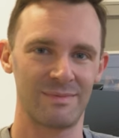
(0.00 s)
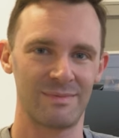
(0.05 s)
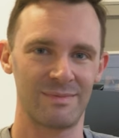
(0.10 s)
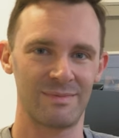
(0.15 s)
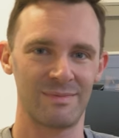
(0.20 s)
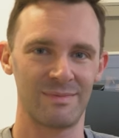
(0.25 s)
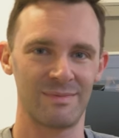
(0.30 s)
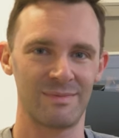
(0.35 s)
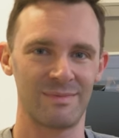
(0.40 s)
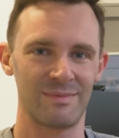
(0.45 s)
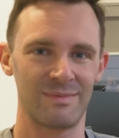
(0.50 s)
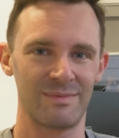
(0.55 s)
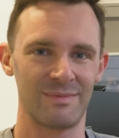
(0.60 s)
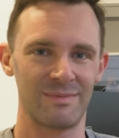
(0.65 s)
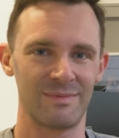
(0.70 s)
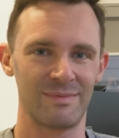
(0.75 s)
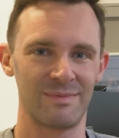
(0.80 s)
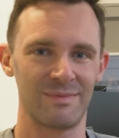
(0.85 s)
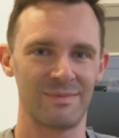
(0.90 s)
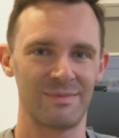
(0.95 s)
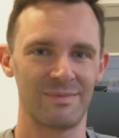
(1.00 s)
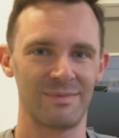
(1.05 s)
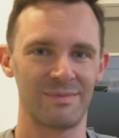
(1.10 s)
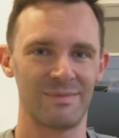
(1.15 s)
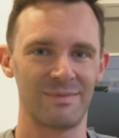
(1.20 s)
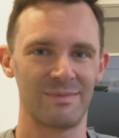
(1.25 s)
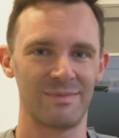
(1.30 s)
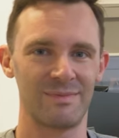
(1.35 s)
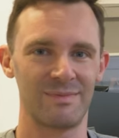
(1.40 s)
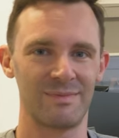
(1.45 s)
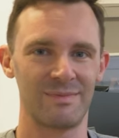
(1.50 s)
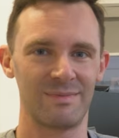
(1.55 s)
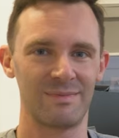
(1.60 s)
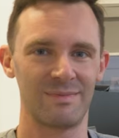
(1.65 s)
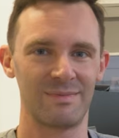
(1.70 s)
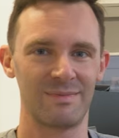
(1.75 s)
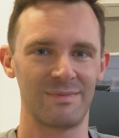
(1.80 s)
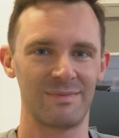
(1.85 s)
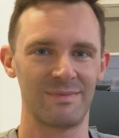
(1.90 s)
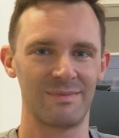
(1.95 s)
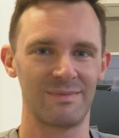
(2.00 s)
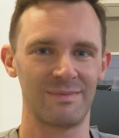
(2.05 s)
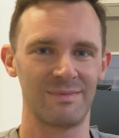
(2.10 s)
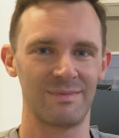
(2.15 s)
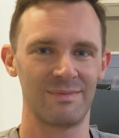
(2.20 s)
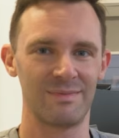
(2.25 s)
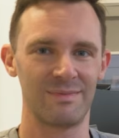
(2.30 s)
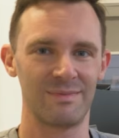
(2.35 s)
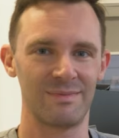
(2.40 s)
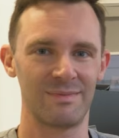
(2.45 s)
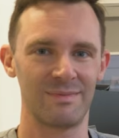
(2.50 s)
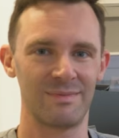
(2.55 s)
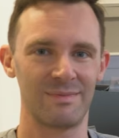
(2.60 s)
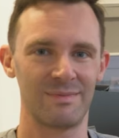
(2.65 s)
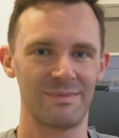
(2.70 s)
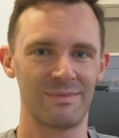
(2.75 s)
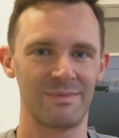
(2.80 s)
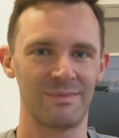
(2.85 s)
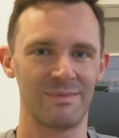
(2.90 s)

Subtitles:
(silent)